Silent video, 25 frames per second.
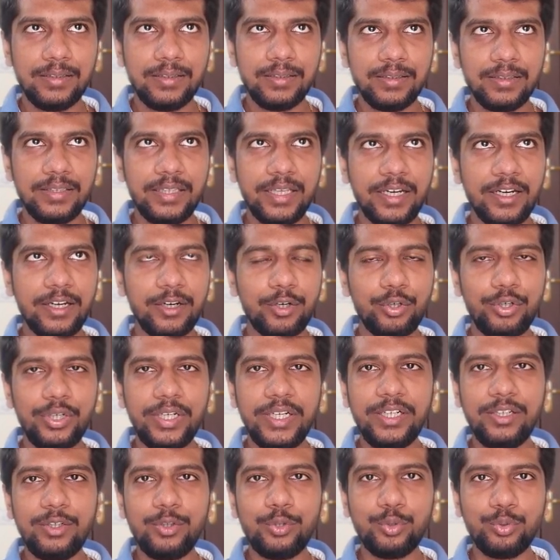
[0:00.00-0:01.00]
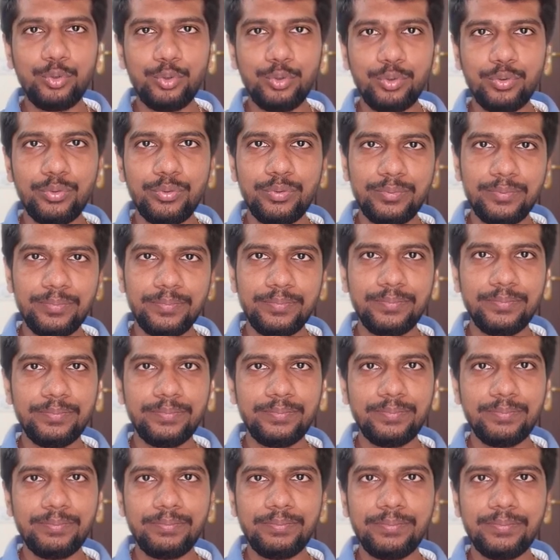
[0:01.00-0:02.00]
There are only two
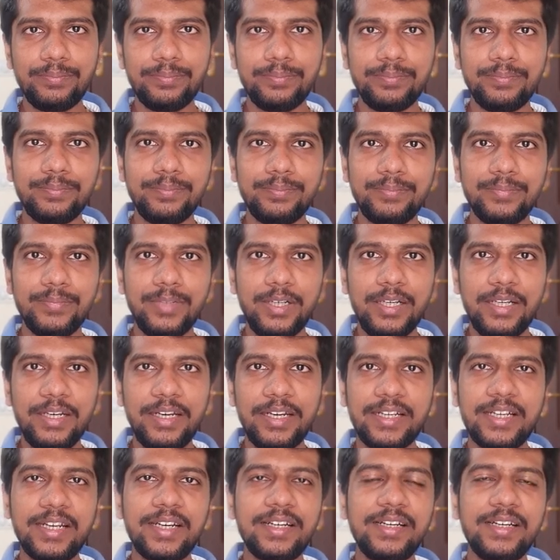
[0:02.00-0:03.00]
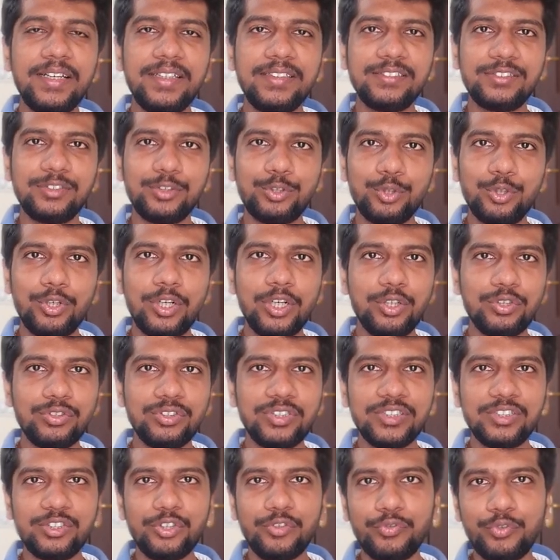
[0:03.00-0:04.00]
recognized
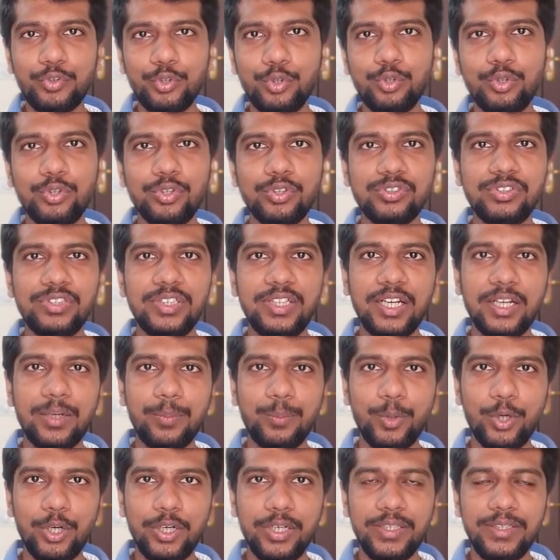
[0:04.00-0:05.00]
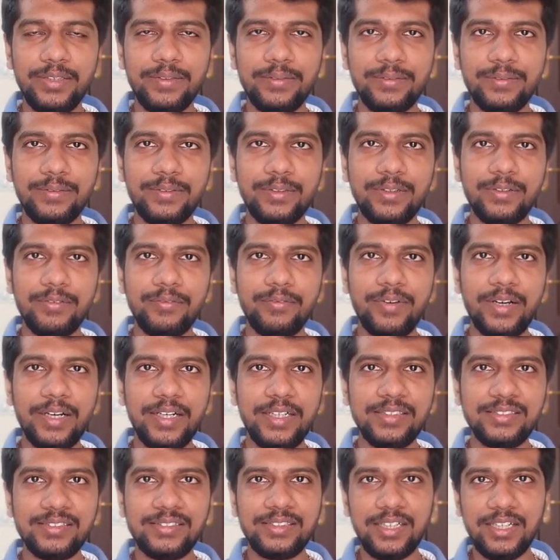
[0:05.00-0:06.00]
storehouses of glucose in our body.
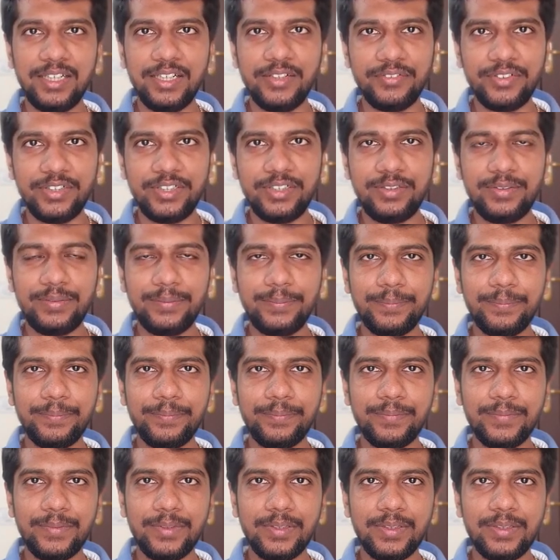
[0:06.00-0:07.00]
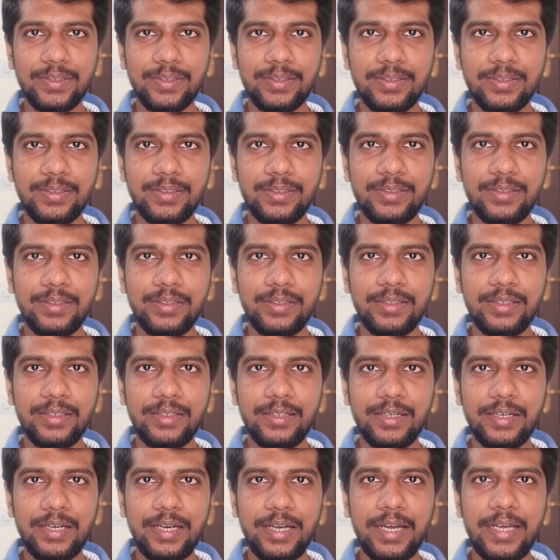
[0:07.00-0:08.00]
One is the liver
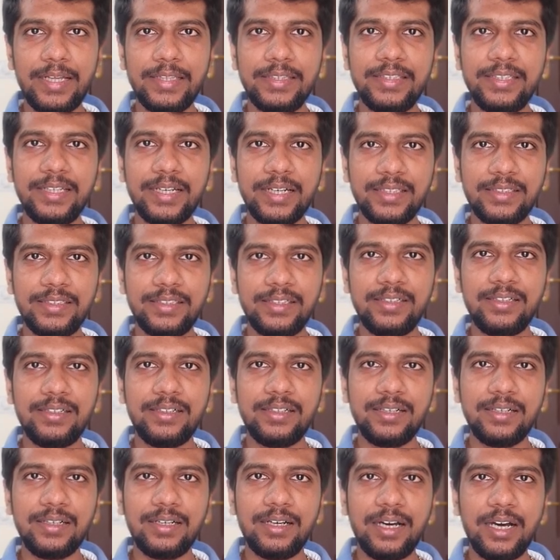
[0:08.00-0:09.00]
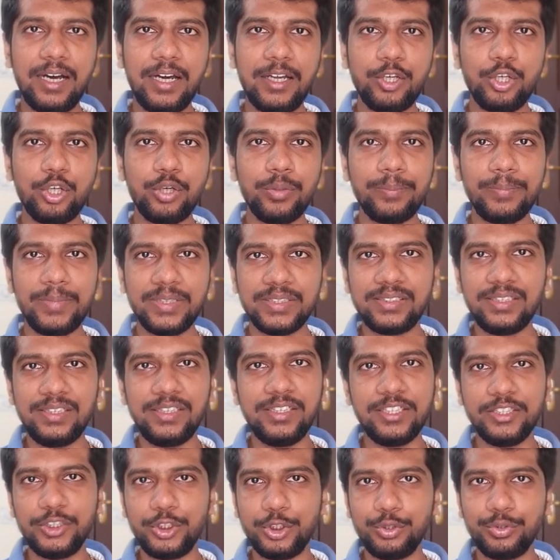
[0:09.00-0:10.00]
and the other are your muscle
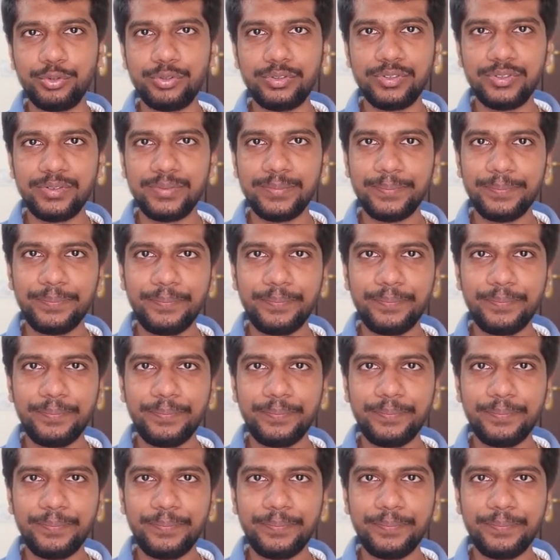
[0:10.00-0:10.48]
tissues.